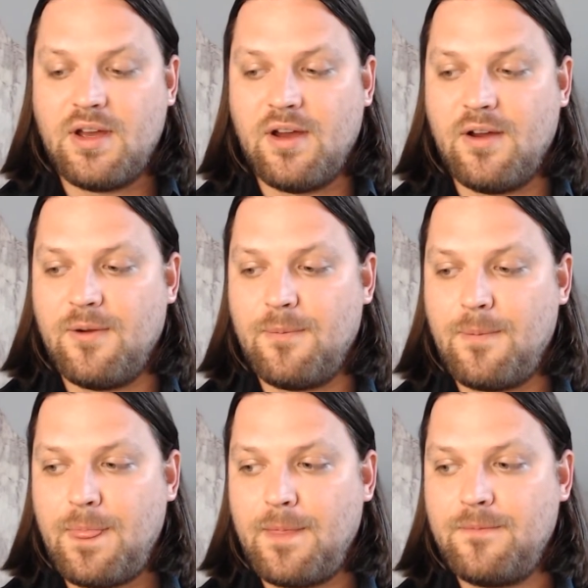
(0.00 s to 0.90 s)

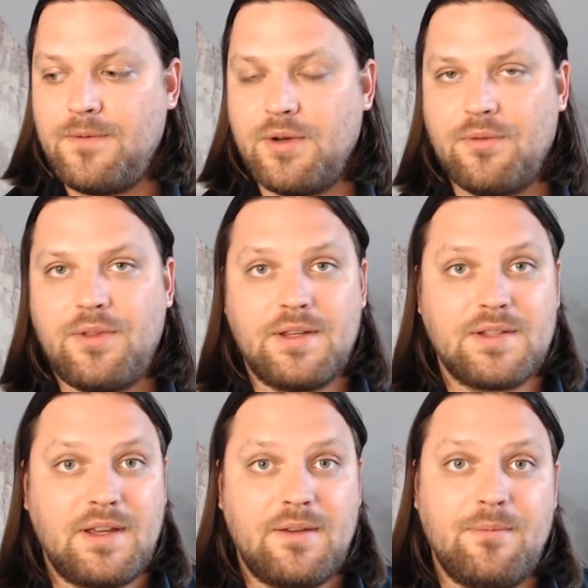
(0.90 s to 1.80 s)
Things
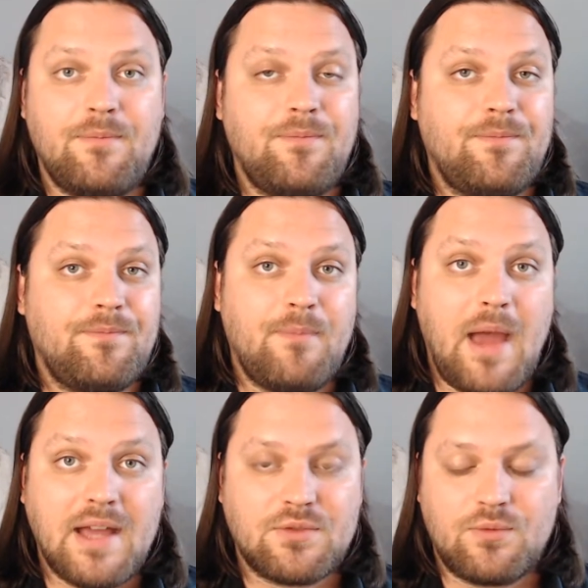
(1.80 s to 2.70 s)
like
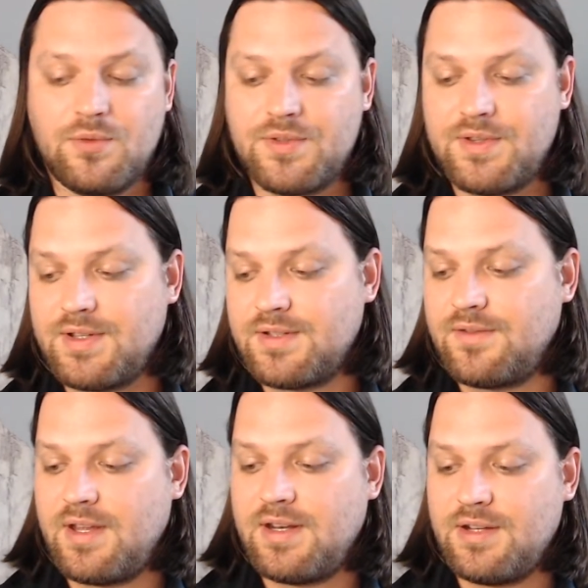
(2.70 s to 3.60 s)
mask rules and things of
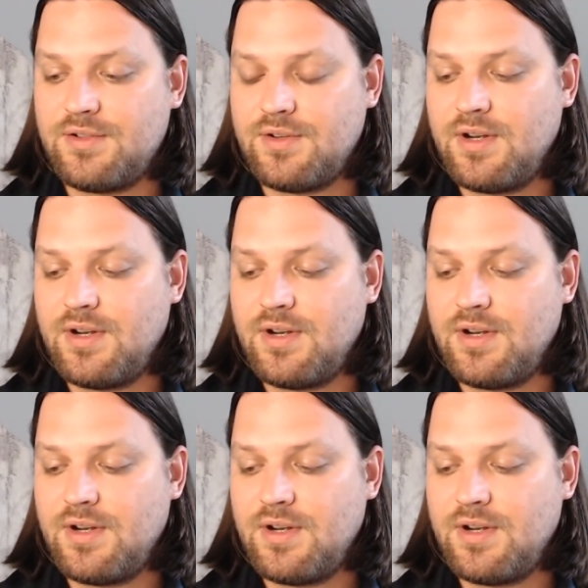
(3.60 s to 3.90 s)
that nature.